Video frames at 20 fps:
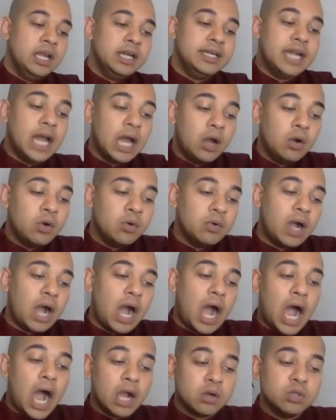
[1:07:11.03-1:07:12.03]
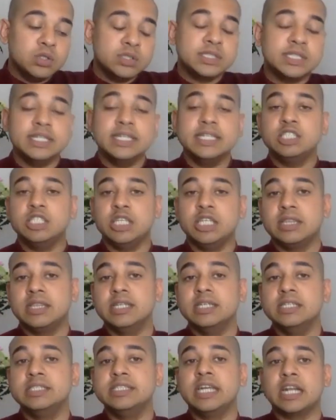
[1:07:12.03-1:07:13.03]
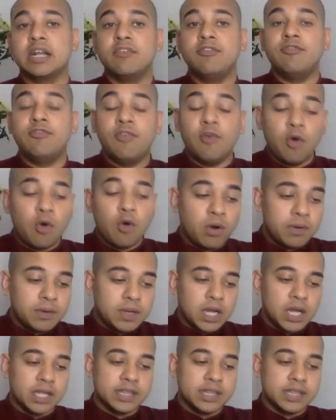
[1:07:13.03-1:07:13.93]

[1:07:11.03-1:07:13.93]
Now, akusala chittas, there are four,